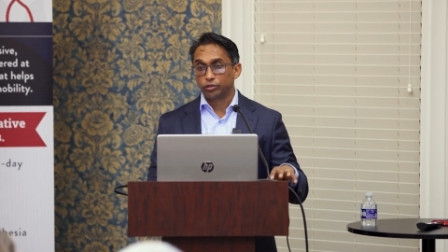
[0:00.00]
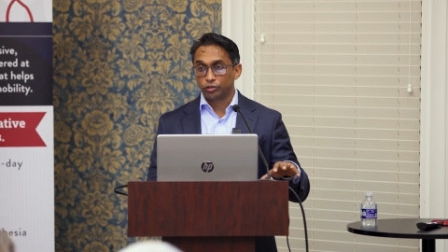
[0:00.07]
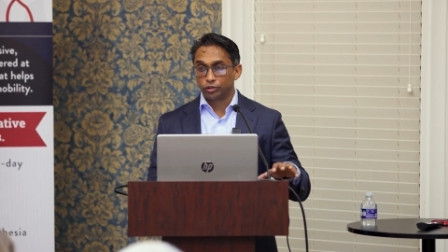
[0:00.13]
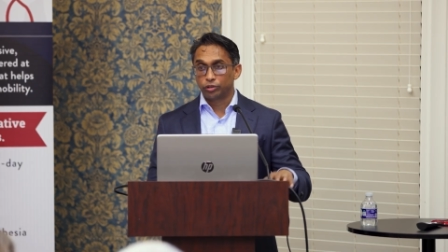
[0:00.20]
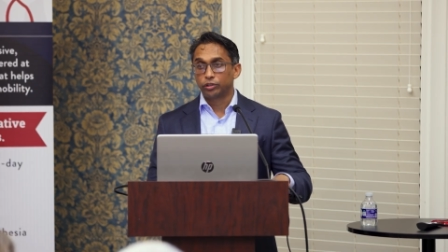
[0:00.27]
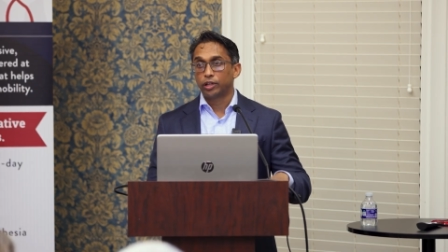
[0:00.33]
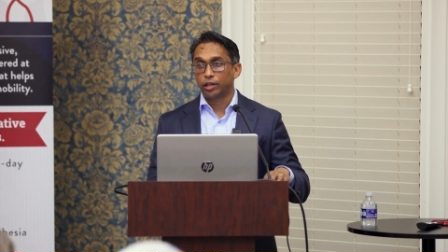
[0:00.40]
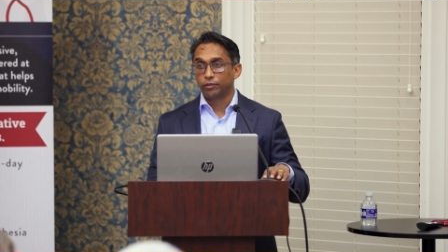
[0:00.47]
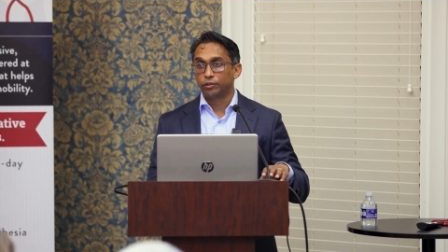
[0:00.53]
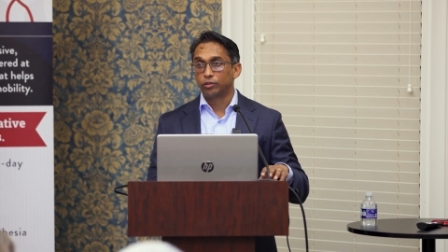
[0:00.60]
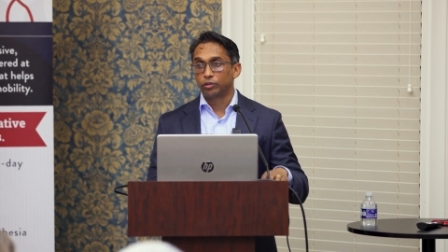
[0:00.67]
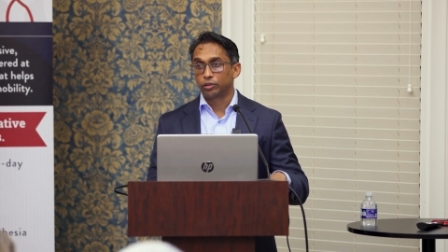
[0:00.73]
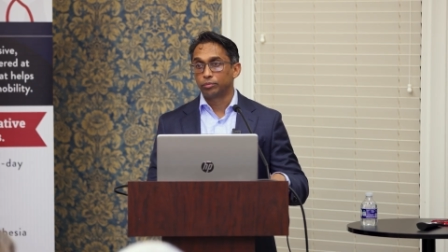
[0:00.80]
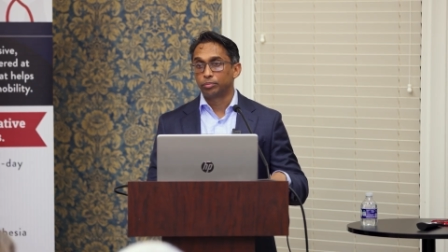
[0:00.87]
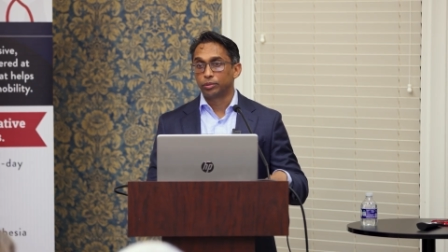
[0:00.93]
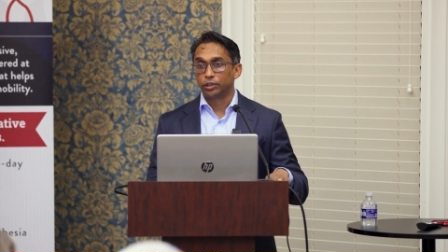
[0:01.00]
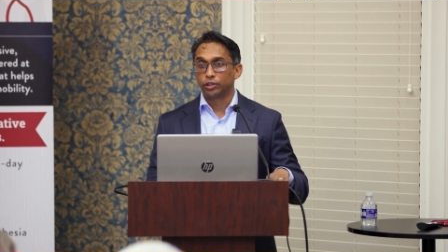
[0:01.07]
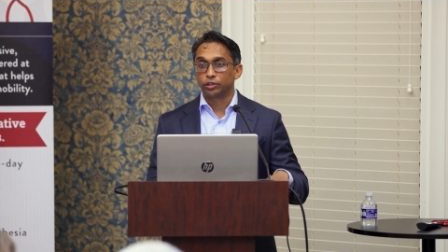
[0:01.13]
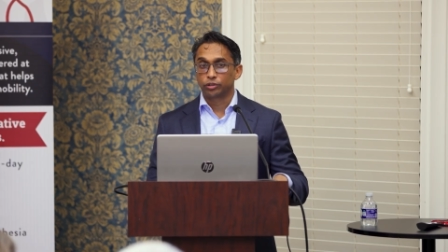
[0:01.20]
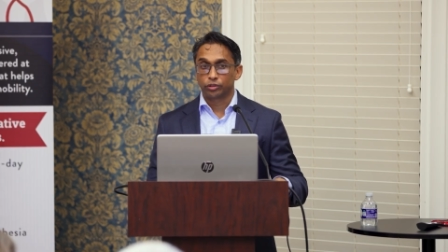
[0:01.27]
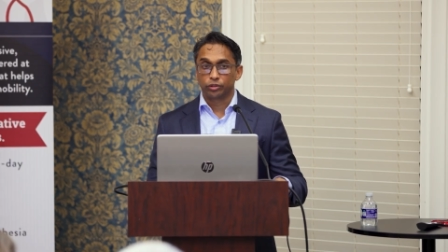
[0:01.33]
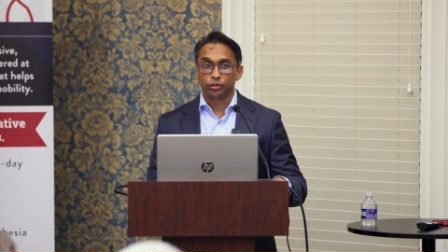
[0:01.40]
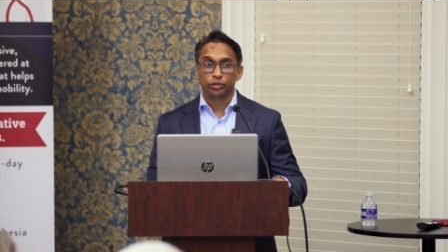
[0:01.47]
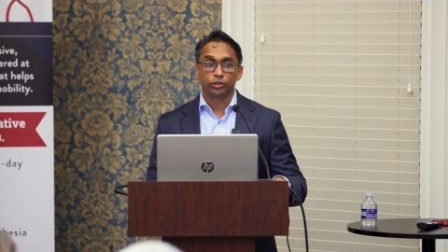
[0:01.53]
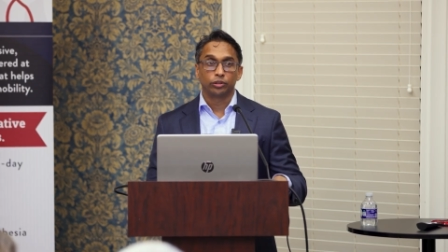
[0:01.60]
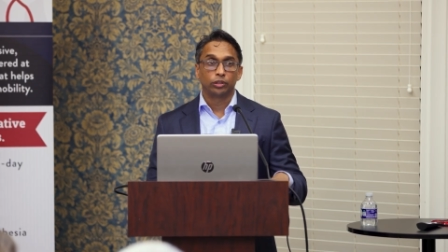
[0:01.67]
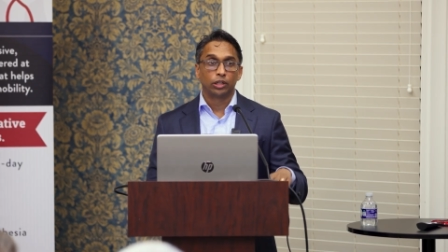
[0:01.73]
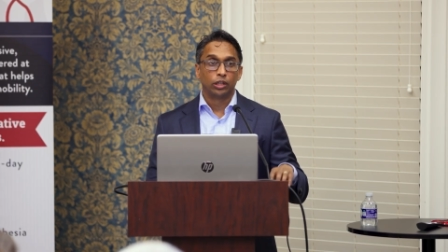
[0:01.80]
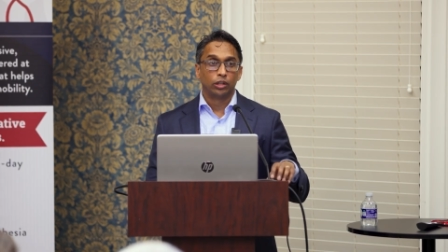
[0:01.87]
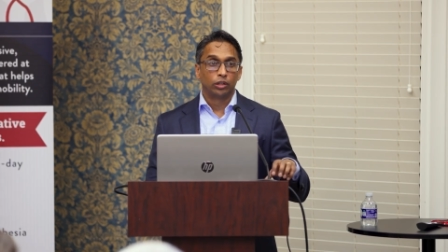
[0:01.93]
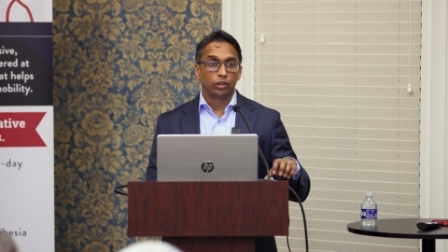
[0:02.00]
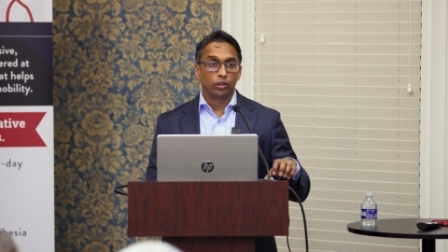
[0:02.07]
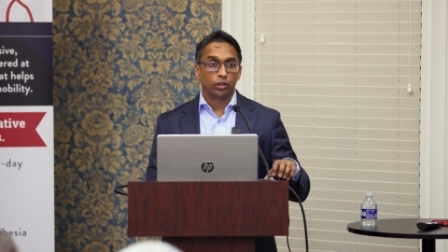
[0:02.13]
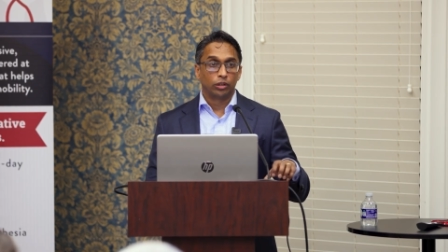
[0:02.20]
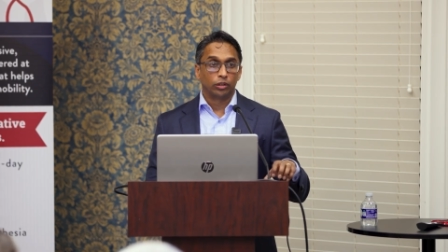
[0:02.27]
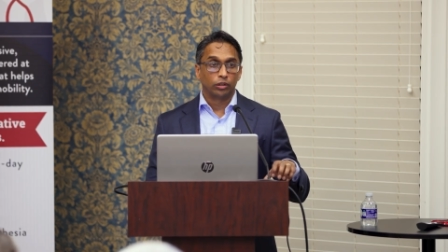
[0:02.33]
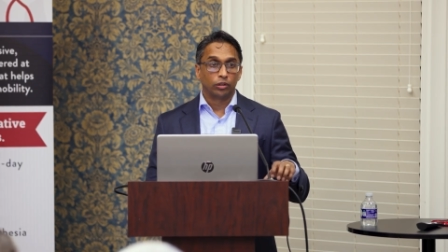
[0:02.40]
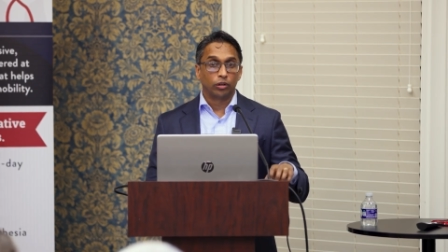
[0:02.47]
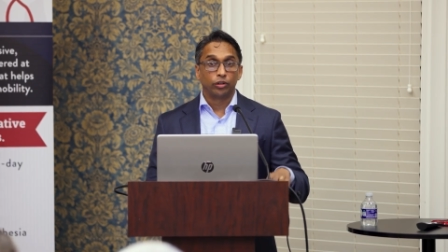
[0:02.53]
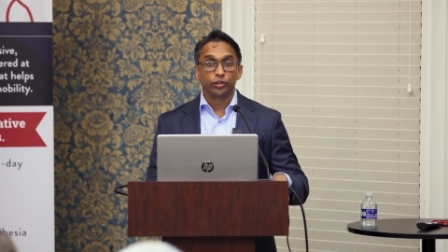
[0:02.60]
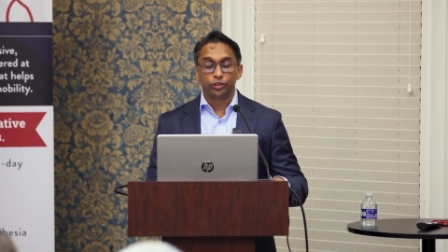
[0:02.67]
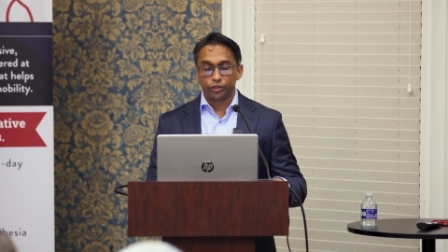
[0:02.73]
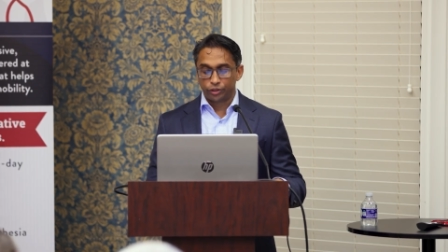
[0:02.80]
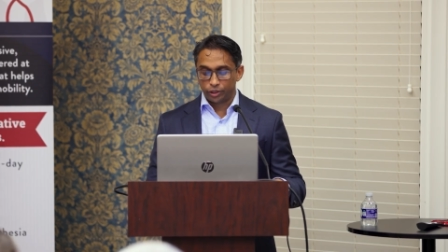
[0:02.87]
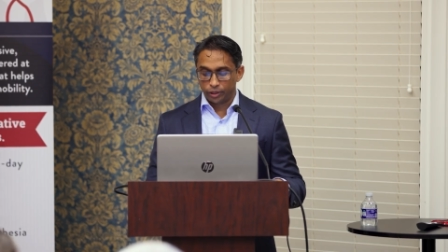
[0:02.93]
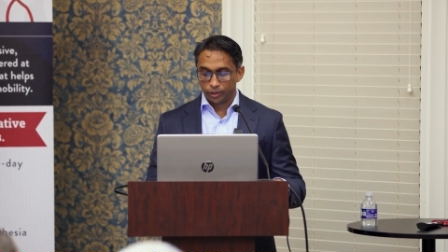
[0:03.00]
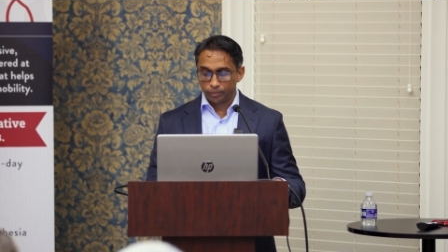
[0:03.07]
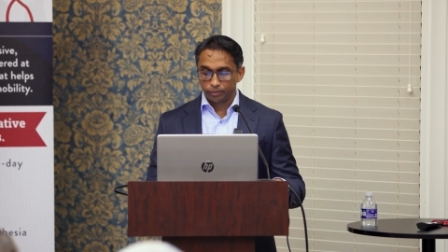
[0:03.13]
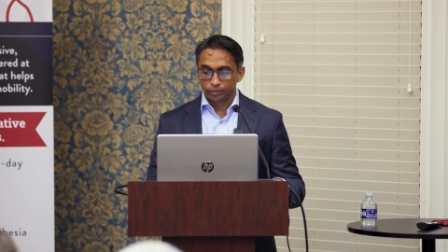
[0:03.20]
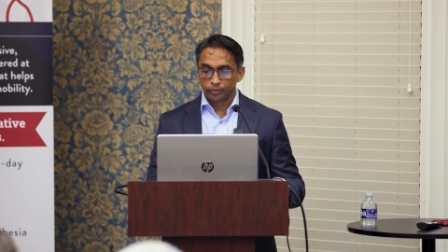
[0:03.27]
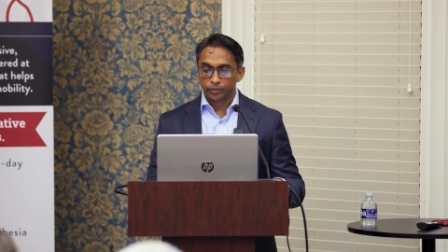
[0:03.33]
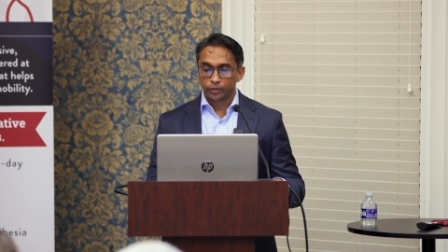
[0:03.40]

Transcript: You should have an orthopedic surgeon on your team.